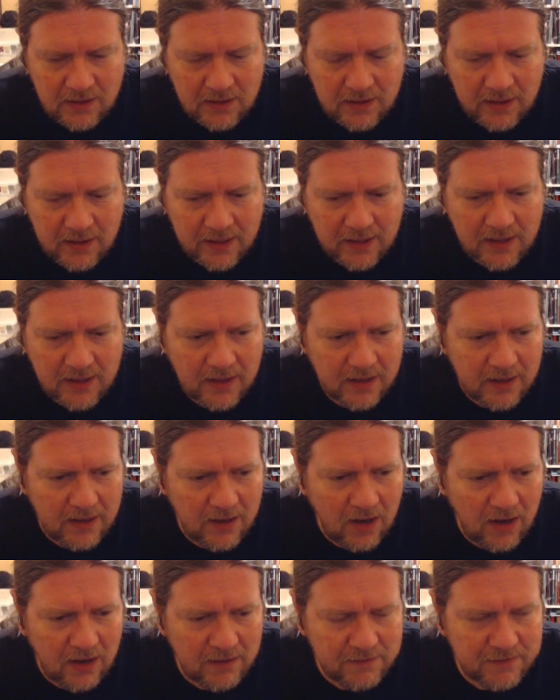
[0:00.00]
and cut it
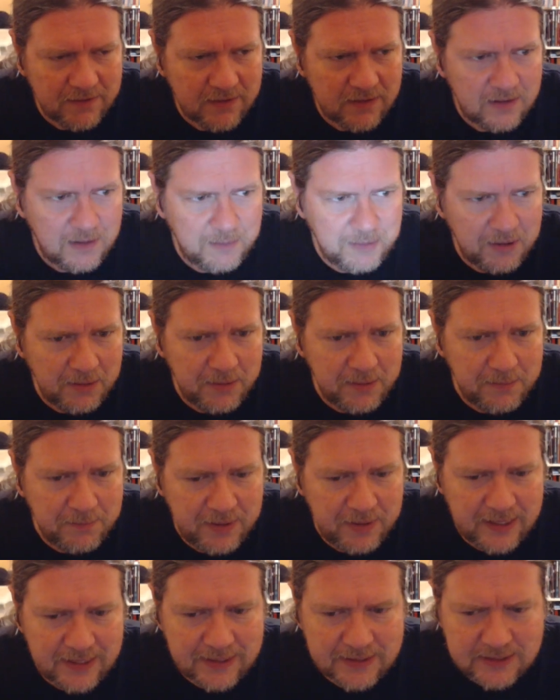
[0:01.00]
off, I'm going to be
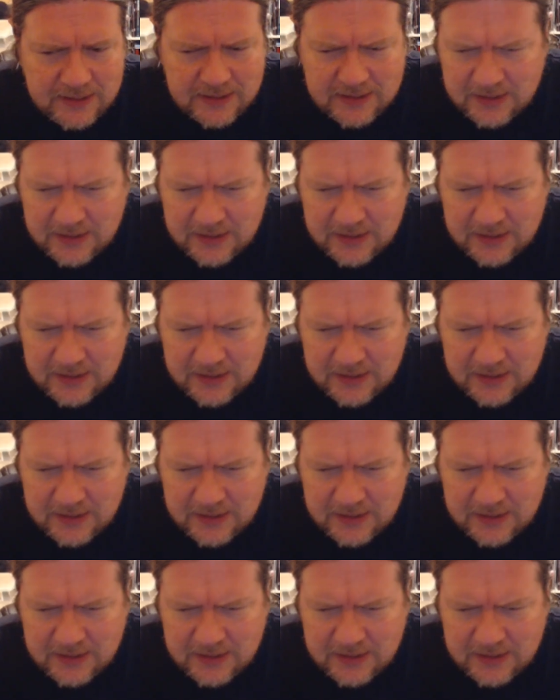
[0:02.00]
pissed.